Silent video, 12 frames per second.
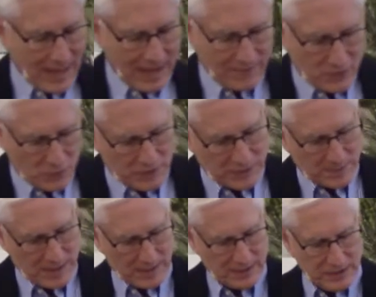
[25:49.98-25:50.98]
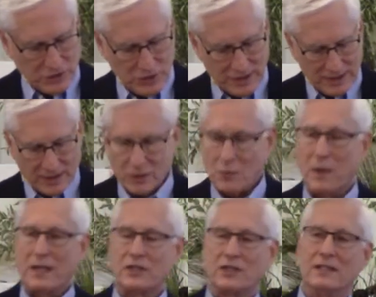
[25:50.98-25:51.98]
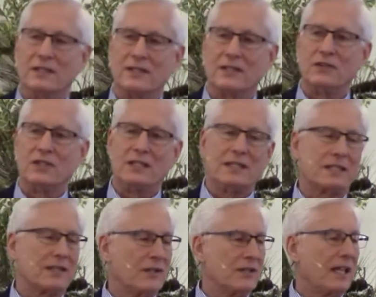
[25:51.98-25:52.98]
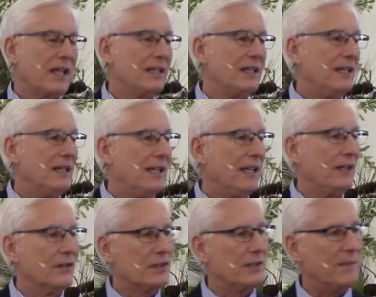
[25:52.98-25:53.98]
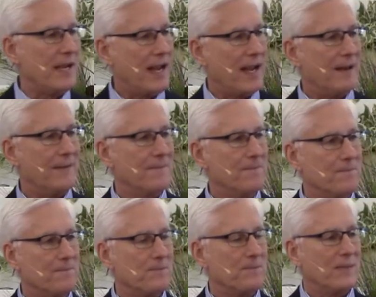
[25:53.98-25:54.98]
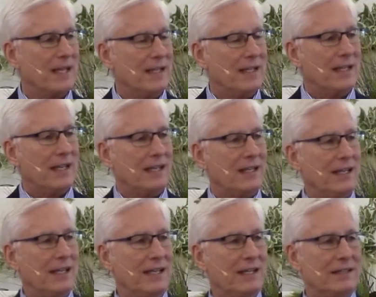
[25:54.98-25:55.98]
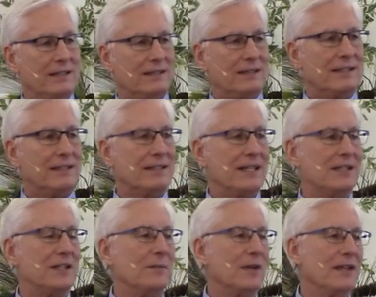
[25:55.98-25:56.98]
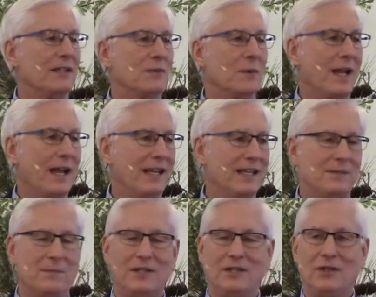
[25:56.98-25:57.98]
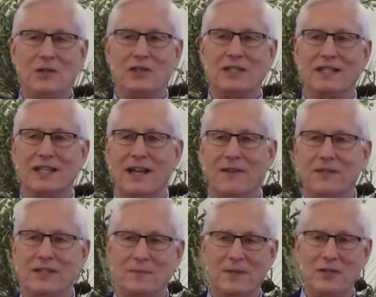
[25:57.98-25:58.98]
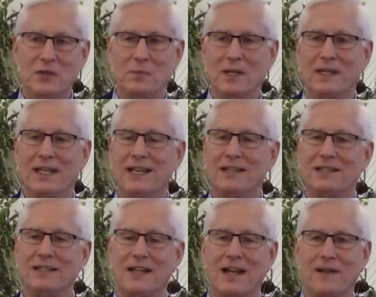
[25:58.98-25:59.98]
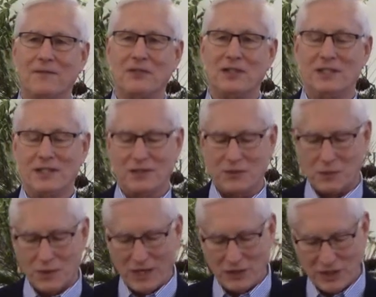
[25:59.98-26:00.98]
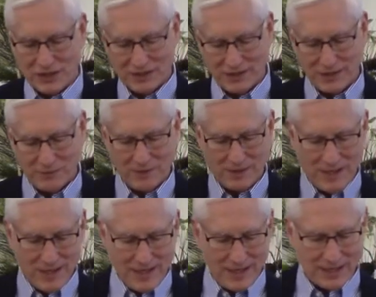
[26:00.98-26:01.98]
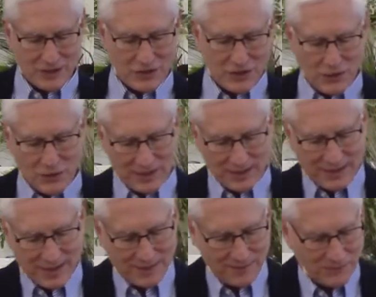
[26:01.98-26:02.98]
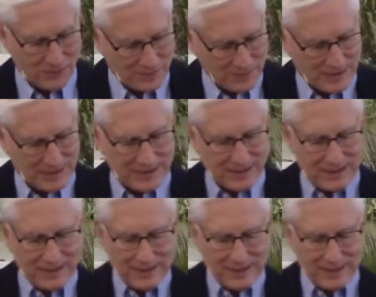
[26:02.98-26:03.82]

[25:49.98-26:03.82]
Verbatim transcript: have no response to Jesus' question, so Jesus goes ahead and heals the man, and then he sends him on his way. He's been used enough, he's been humiliated enough. Jesus graciously excuses him from this